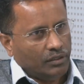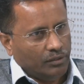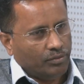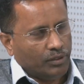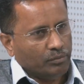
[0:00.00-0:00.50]

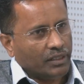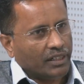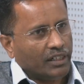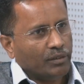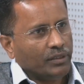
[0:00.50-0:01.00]
from the
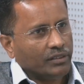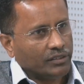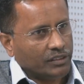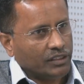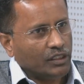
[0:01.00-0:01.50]
academic
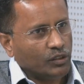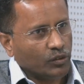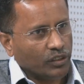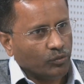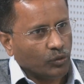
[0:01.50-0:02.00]
session
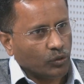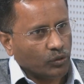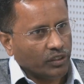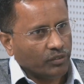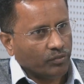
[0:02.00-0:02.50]

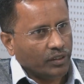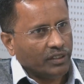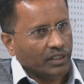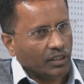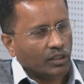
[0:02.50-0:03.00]
24-25
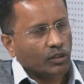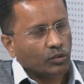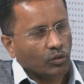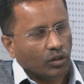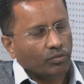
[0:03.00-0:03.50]
in order to
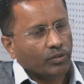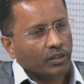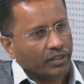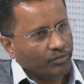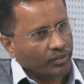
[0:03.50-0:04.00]
offer
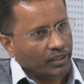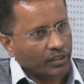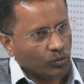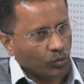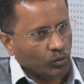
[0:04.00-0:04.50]
different
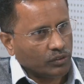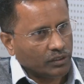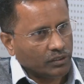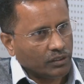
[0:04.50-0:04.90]
courses,